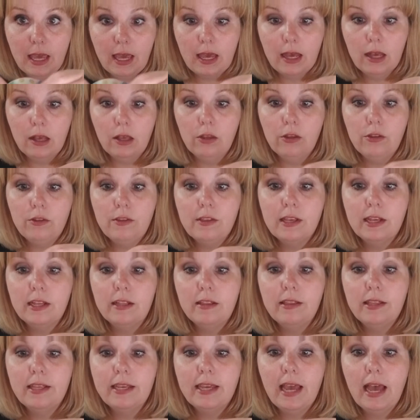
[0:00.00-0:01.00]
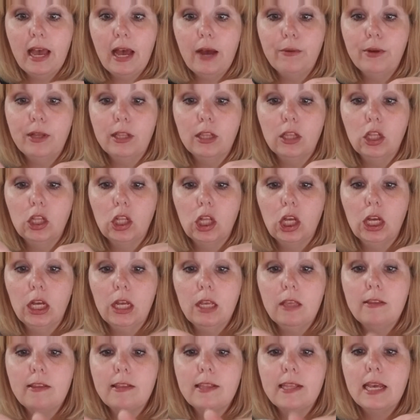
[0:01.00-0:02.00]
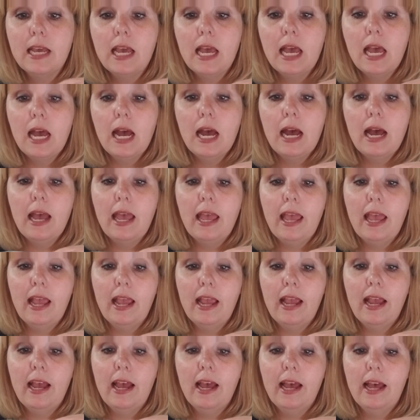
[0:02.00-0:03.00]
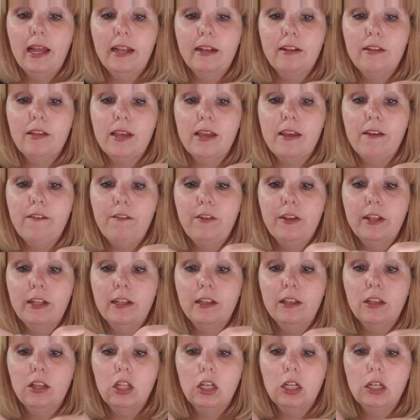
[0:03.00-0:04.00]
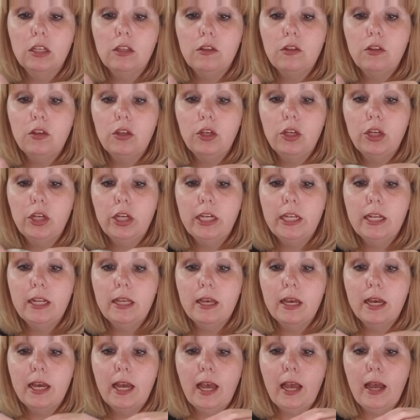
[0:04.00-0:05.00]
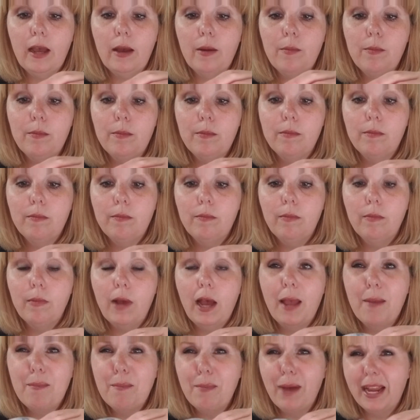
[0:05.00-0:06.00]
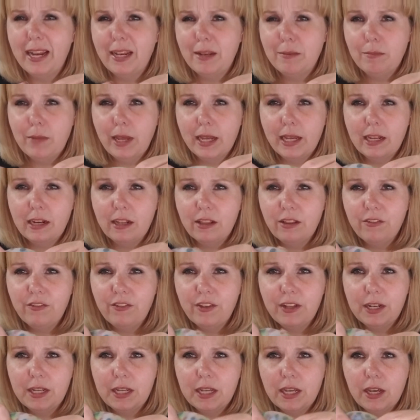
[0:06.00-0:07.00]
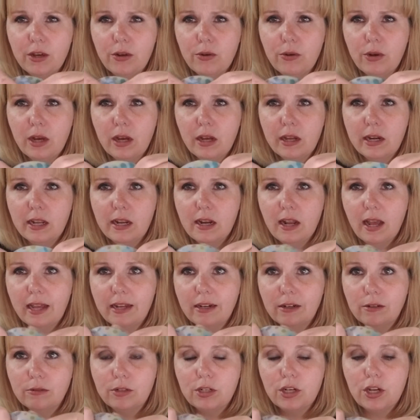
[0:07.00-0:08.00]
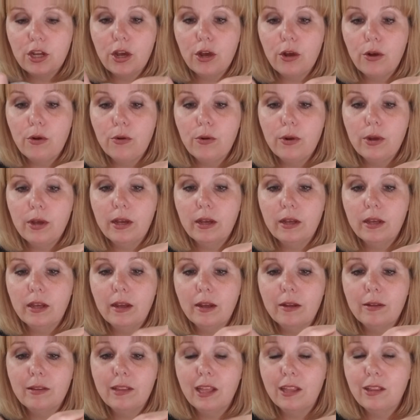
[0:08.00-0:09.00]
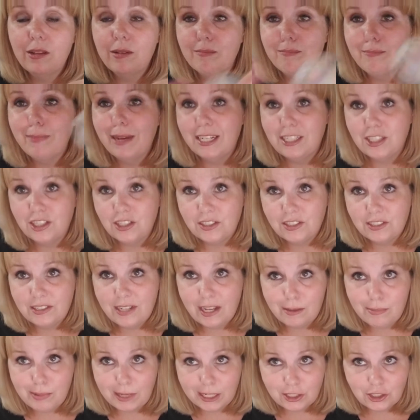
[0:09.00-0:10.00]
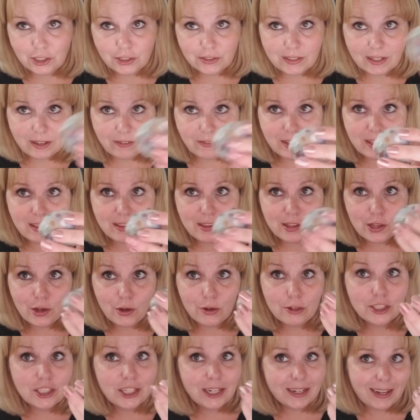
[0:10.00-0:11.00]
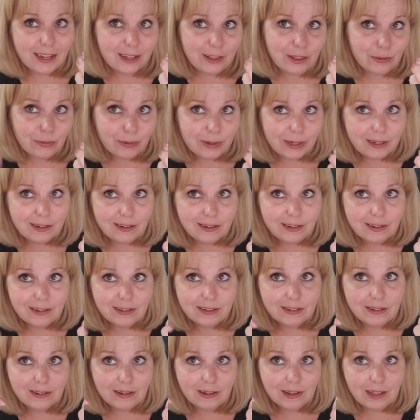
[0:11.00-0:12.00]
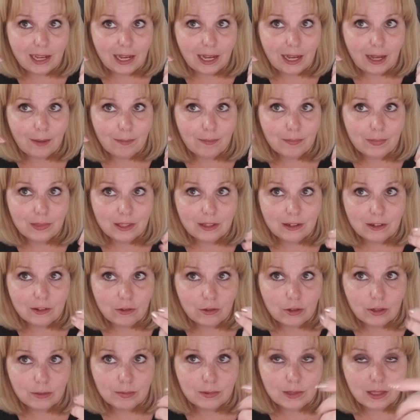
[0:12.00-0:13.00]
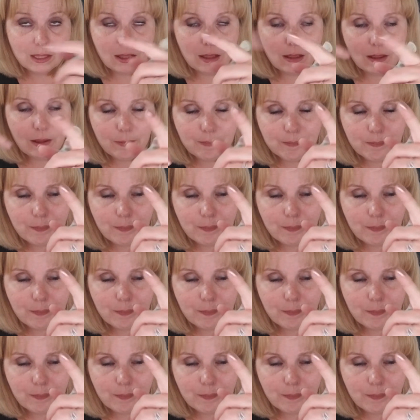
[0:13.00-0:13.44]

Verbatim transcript: else and see how it looks. And if it looks good, um, I might make another video on it. I don't know. I, uh, I might just take pictures of it. So check out the written, um, the description, the